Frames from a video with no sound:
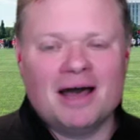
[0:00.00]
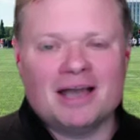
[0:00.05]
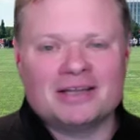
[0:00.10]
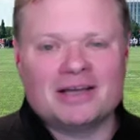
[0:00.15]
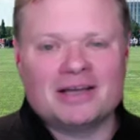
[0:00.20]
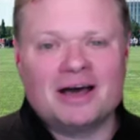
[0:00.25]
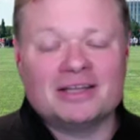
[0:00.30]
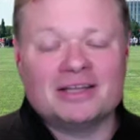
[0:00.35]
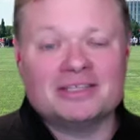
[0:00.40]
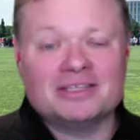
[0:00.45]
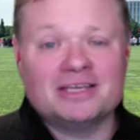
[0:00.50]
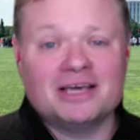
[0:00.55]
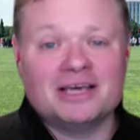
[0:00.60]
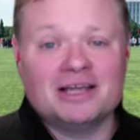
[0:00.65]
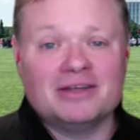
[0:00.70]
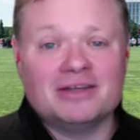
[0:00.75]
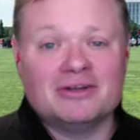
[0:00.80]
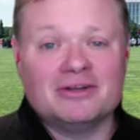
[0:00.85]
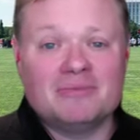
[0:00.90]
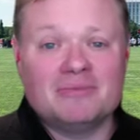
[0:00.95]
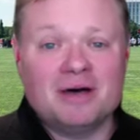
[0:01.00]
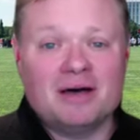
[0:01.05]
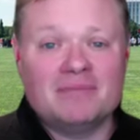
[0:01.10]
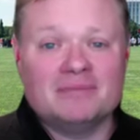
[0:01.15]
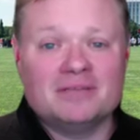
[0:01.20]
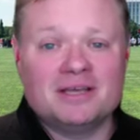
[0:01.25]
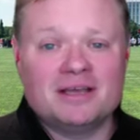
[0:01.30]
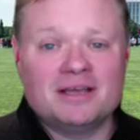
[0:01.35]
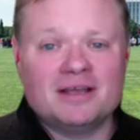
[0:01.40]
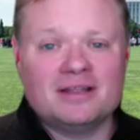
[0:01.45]
honestly a little
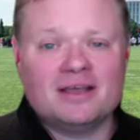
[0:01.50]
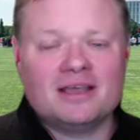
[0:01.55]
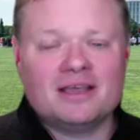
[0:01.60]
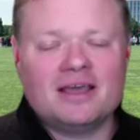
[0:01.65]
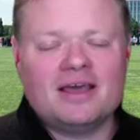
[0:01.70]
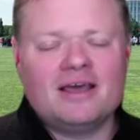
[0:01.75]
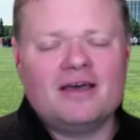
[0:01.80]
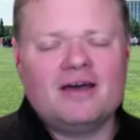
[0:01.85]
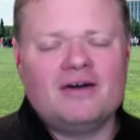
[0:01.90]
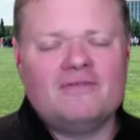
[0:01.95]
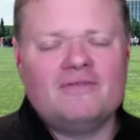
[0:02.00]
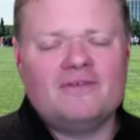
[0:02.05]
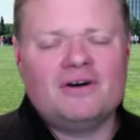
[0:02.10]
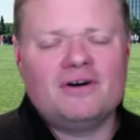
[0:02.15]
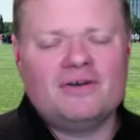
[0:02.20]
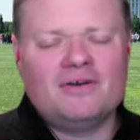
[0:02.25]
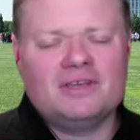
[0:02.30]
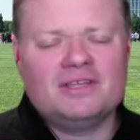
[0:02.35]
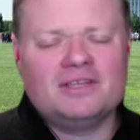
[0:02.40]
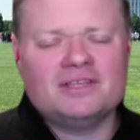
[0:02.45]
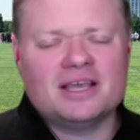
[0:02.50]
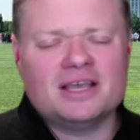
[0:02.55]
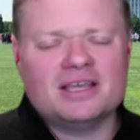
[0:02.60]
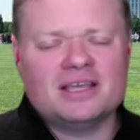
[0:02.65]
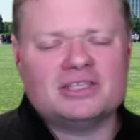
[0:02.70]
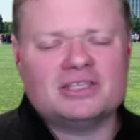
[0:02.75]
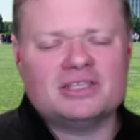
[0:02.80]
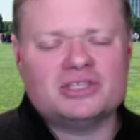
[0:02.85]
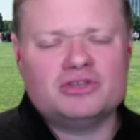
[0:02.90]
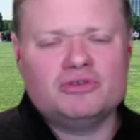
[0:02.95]
bummed, like of all these like
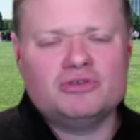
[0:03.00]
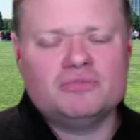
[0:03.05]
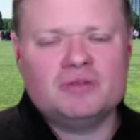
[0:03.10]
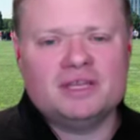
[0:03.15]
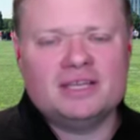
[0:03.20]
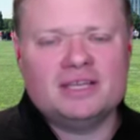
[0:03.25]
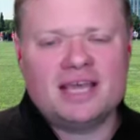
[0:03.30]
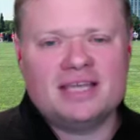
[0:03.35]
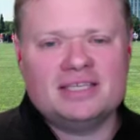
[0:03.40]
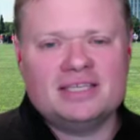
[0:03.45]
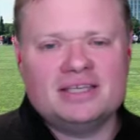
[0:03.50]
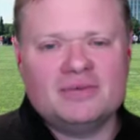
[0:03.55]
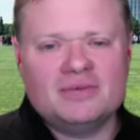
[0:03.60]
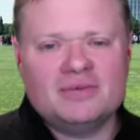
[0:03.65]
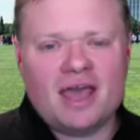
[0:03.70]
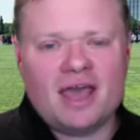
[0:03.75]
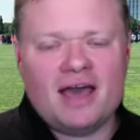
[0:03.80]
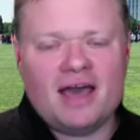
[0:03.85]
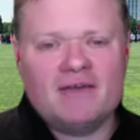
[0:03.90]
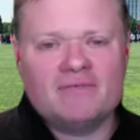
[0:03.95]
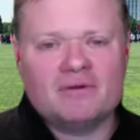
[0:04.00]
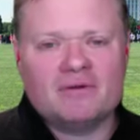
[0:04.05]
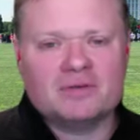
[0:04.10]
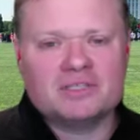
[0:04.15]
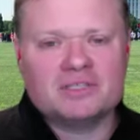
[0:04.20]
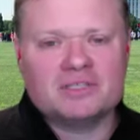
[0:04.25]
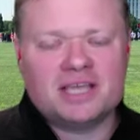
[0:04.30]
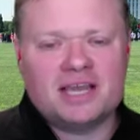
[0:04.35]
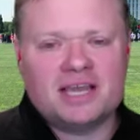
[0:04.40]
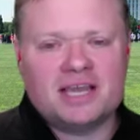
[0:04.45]
stupid days that we have where we're
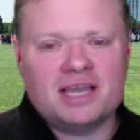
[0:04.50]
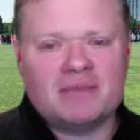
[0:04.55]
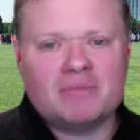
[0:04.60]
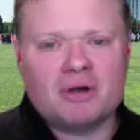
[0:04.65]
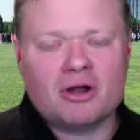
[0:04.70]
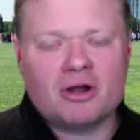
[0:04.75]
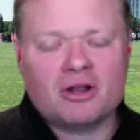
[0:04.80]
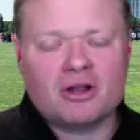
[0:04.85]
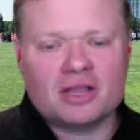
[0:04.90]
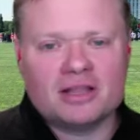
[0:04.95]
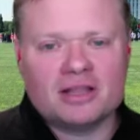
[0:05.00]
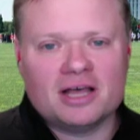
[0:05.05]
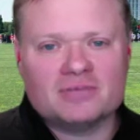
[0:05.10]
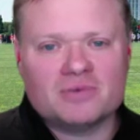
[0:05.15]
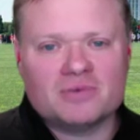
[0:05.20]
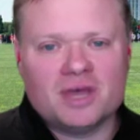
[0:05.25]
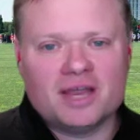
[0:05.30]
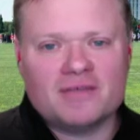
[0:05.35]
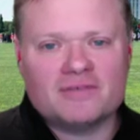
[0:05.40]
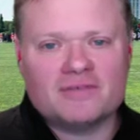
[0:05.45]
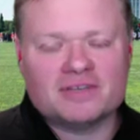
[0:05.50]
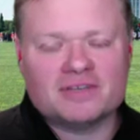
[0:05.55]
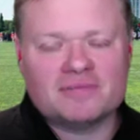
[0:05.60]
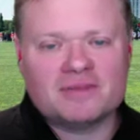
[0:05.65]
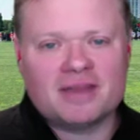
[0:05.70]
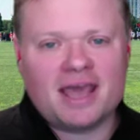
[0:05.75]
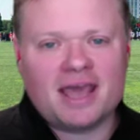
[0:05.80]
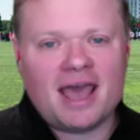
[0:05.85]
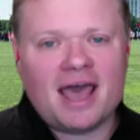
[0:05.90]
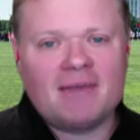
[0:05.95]
standing in parking lots waiting for something
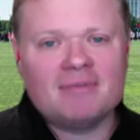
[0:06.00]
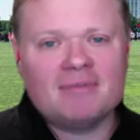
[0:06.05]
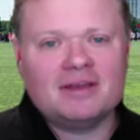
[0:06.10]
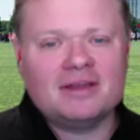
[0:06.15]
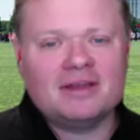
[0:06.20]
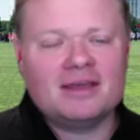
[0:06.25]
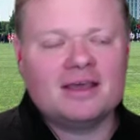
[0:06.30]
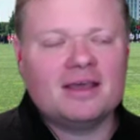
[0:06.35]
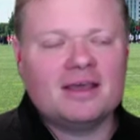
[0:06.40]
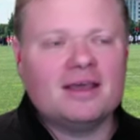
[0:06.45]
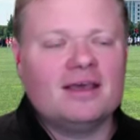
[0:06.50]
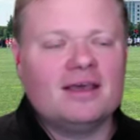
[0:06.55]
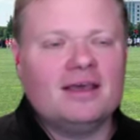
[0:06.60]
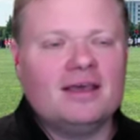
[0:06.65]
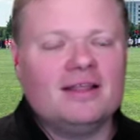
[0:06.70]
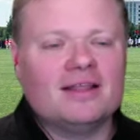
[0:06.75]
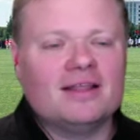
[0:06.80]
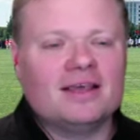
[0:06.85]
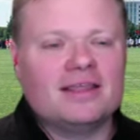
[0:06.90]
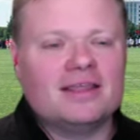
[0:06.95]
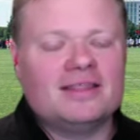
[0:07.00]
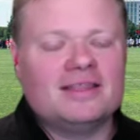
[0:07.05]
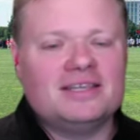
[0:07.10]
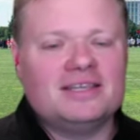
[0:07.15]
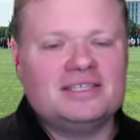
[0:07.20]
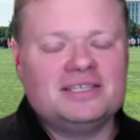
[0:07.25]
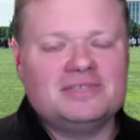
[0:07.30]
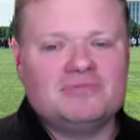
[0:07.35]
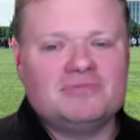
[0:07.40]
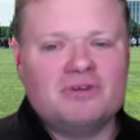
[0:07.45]
to happen. Like
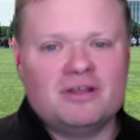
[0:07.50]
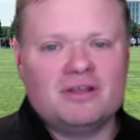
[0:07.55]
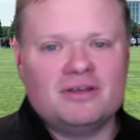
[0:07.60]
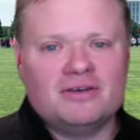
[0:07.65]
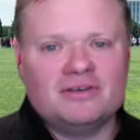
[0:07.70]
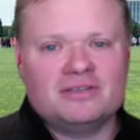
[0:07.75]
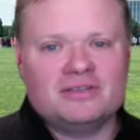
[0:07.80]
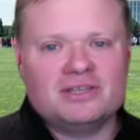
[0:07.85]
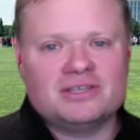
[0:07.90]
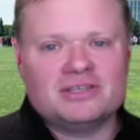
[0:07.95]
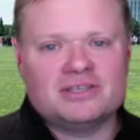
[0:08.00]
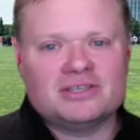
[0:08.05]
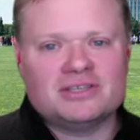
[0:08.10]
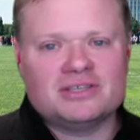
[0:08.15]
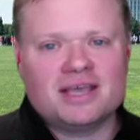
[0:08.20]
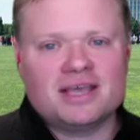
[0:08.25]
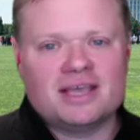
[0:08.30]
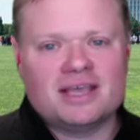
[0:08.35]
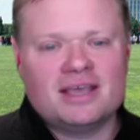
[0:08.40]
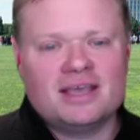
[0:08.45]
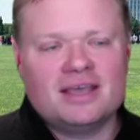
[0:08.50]
this is one of those that's just like,